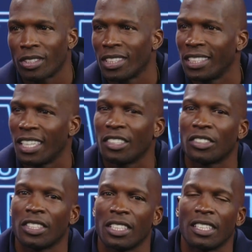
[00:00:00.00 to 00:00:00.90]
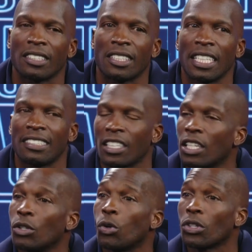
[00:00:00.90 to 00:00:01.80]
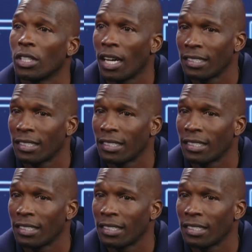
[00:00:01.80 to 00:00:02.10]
he does things that are unorthodox.